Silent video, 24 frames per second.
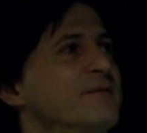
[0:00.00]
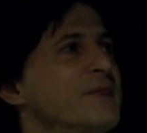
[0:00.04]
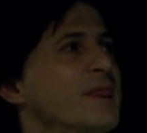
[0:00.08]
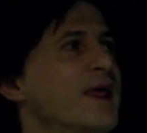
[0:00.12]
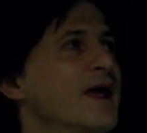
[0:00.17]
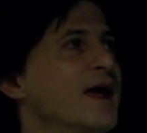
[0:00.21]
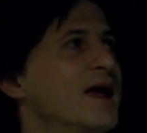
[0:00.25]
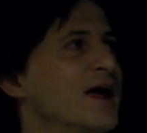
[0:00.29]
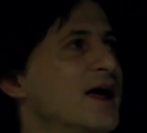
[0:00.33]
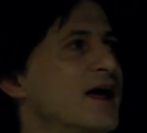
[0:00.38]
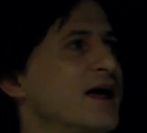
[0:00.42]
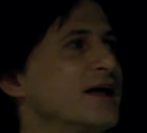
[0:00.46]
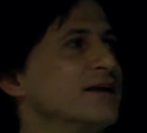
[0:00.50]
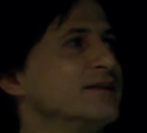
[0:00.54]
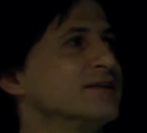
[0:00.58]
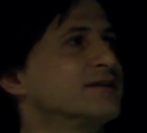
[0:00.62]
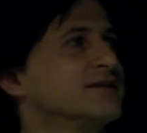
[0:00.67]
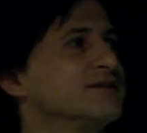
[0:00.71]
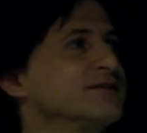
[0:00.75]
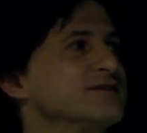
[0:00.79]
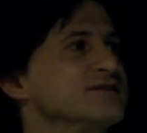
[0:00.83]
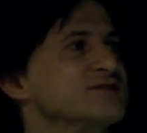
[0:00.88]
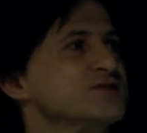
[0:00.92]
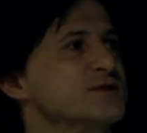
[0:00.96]

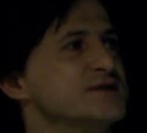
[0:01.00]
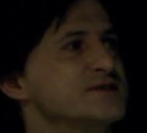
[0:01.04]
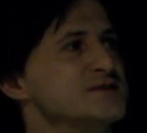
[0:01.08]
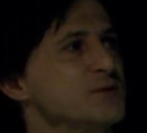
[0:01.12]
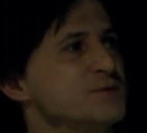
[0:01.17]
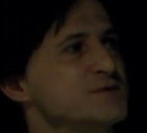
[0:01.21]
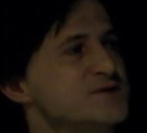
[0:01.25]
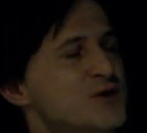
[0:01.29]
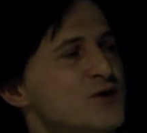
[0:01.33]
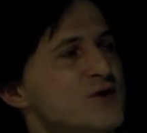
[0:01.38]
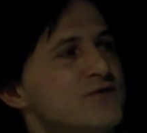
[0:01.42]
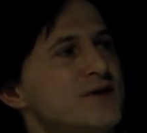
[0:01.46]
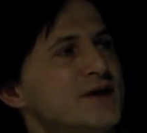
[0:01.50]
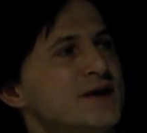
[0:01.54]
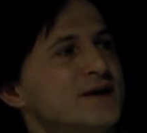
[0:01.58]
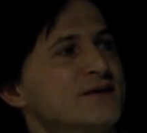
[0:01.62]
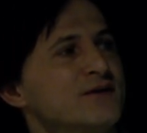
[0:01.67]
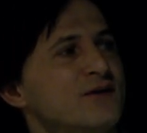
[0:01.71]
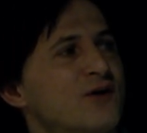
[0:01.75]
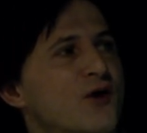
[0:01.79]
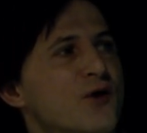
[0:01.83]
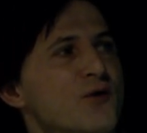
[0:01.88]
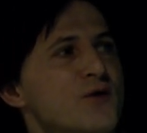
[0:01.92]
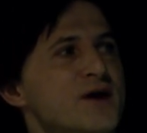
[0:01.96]
And so it's
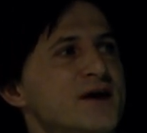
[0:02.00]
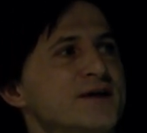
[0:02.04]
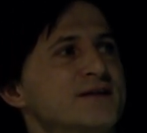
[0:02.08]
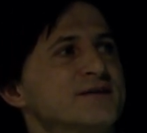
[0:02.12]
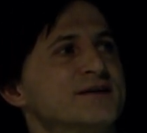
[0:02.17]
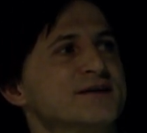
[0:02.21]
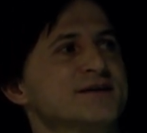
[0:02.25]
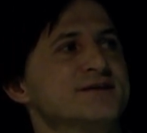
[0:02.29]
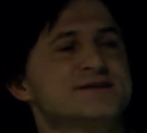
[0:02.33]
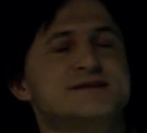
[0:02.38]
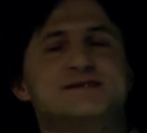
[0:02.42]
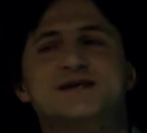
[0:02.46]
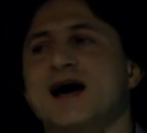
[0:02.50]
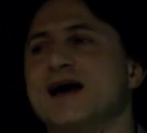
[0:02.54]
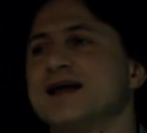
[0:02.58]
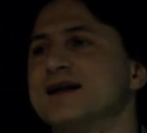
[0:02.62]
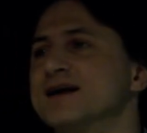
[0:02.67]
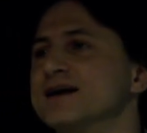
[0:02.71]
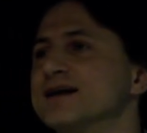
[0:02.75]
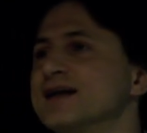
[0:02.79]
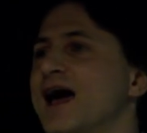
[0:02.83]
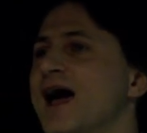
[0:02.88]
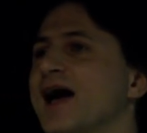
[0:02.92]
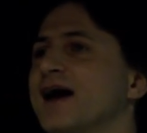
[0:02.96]
observing, orienting,
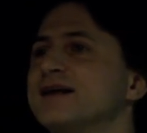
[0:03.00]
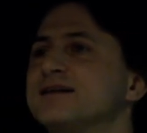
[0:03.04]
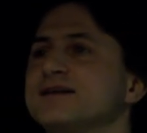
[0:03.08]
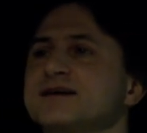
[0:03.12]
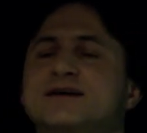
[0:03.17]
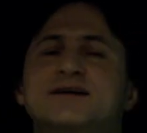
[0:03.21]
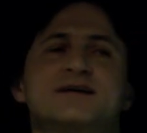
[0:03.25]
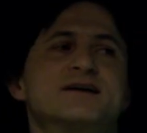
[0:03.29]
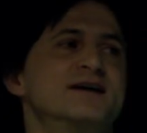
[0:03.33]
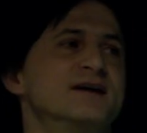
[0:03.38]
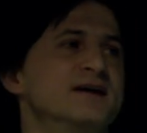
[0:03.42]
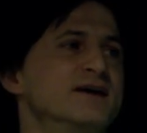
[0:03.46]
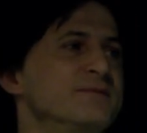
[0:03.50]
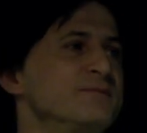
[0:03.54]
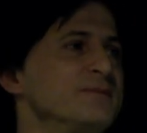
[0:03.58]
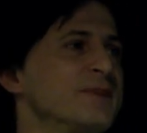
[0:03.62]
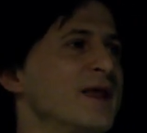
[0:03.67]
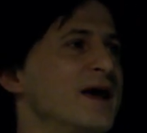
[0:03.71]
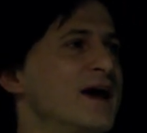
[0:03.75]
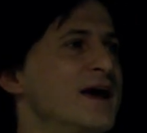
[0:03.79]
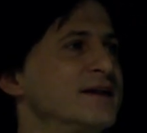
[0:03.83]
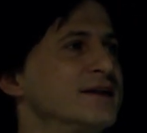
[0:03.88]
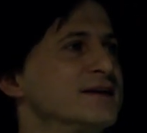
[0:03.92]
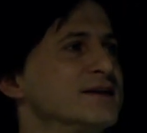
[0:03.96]
deciding, and acting.
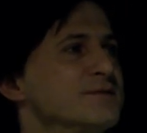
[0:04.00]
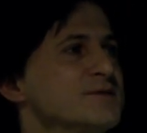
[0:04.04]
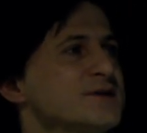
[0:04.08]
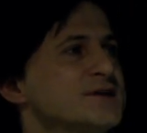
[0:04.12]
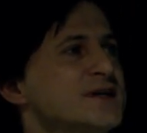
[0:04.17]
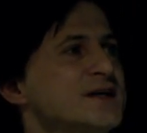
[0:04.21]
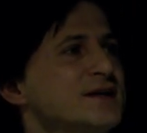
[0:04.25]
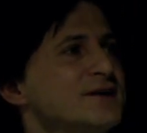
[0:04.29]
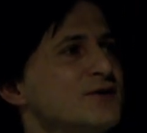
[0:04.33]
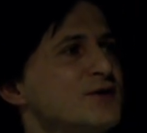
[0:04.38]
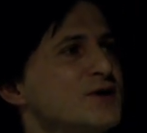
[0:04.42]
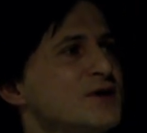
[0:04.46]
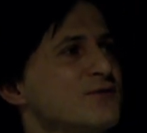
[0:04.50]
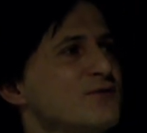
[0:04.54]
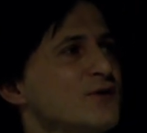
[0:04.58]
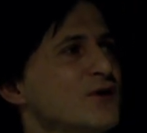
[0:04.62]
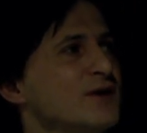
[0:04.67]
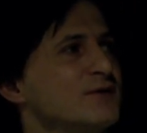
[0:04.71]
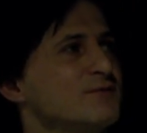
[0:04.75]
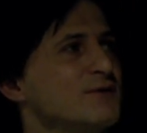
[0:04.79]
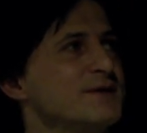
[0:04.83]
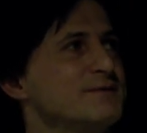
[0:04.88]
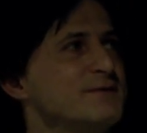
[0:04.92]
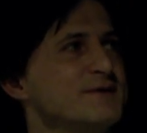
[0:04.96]
And in the machine learning
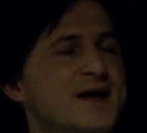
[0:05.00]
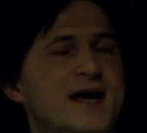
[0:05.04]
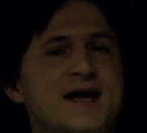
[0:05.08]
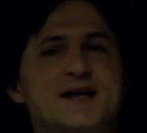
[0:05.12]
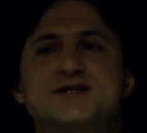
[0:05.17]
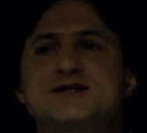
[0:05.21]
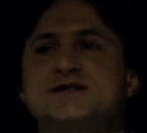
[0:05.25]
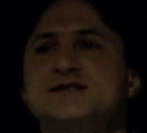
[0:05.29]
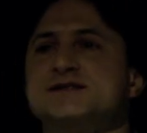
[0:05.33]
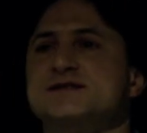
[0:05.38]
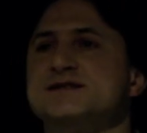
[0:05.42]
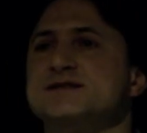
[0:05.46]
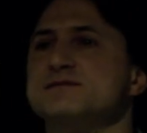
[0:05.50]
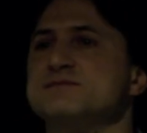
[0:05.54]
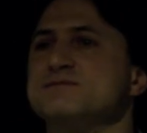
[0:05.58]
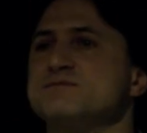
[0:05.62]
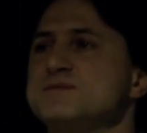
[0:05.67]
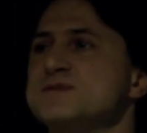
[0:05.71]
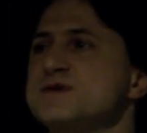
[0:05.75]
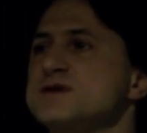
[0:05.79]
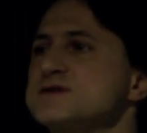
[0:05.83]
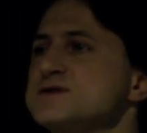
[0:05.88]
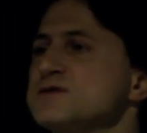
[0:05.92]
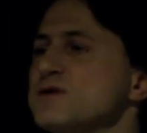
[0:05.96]
world, with agents,
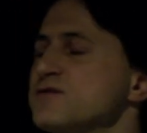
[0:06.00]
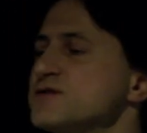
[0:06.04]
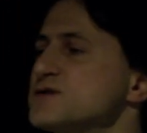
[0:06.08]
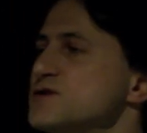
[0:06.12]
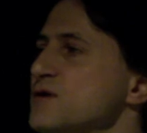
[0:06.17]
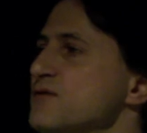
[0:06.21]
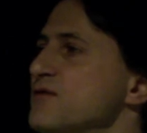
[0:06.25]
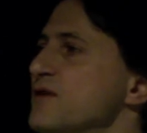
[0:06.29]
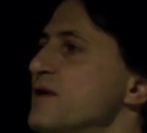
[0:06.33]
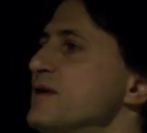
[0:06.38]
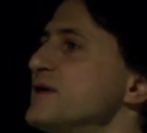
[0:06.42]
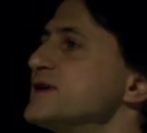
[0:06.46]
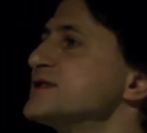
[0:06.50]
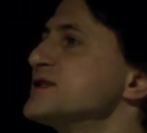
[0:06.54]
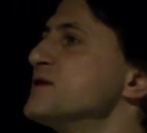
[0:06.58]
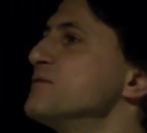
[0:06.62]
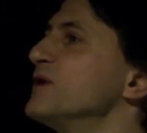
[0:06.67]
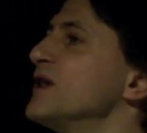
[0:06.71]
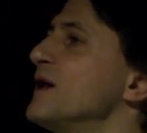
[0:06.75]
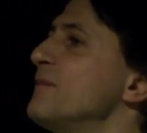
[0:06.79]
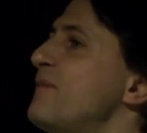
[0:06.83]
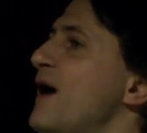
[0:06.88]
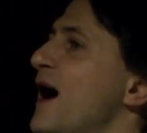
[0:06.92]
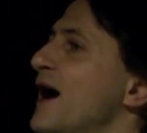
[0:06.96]
sort of a very
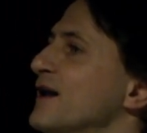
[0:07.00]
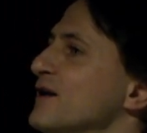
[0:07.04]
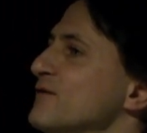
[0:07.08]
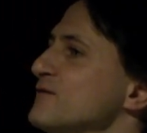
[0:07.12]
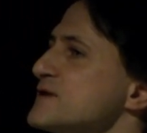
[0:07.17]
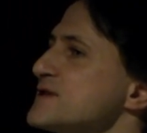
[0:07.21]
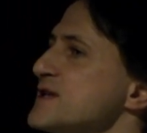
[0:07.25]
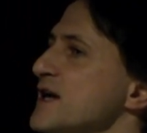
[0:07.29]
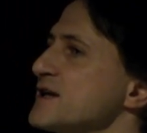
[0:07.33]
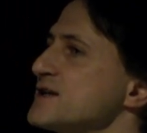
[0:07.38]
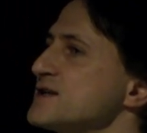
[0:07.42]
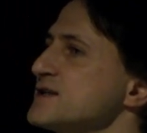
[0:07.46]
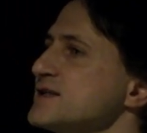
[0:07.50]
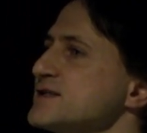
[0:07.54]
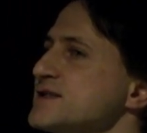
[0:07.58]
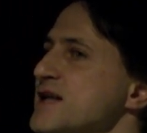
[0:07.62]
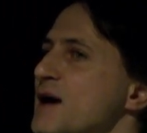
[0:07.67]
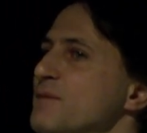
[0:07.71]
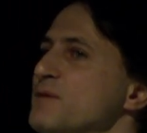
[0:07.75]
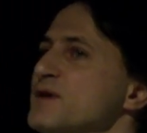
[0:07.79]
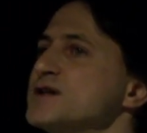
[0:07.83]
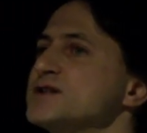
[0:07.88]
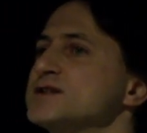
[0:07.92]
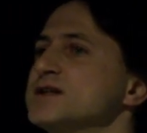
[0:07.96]
similar pattern was actually
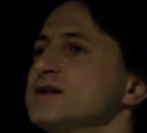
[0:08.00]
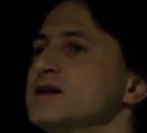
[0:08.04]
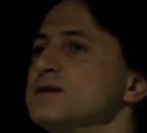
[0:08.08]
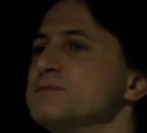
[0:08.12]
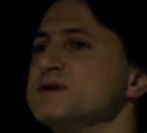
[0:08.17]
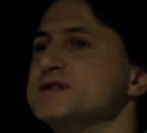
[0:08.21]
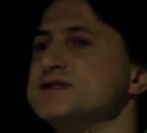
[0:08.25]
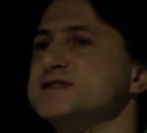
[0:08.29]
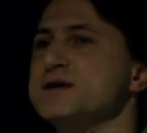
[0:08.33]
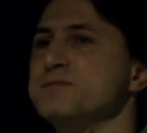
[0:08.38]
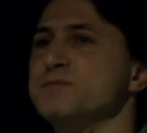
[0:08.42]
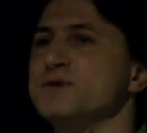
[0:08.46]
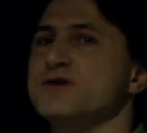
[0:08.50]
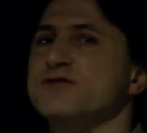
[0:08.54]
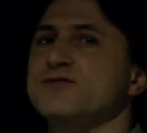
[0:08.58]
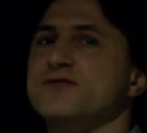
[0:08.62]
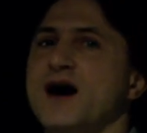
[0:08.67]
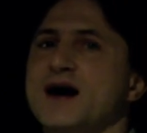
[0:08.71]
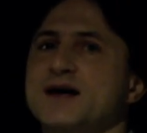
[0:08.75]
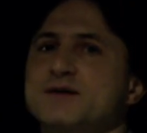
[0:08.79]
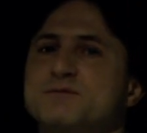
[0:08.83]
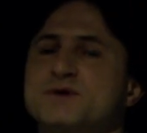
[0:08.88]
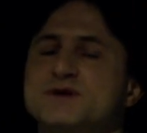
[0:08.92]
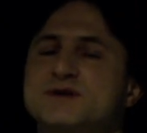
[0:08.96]
established, a little bit
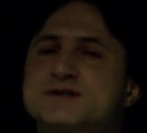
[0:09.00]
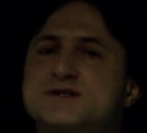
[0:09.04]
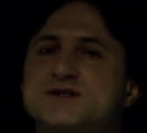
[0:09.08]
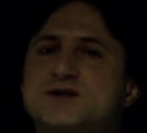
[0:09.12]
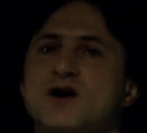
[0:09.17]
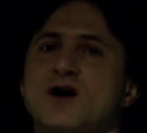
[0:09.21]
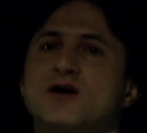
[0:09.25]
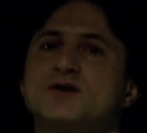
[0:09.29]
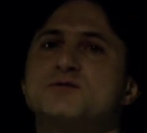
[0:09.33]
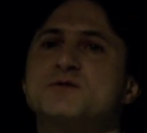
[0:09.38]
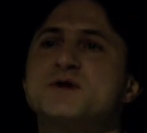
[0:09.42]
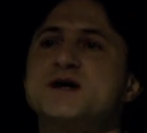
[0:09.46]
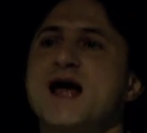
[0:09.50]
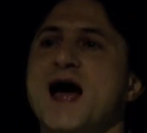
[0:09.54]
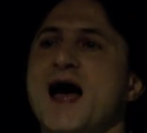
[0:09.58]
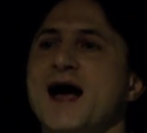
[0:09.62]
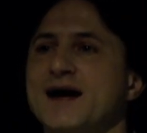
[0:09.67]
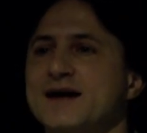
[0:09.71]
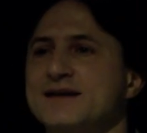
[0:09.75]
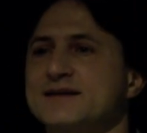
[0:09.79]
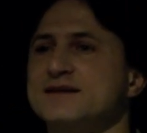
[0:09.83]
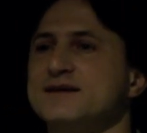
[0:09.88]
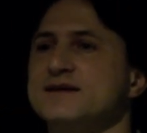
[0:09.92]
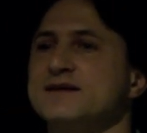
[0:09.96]
simplified, but it's called
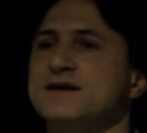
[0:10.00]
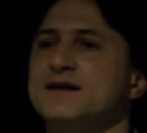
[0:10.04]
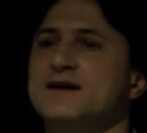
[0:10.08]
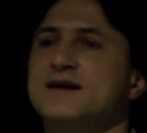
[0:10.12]
react,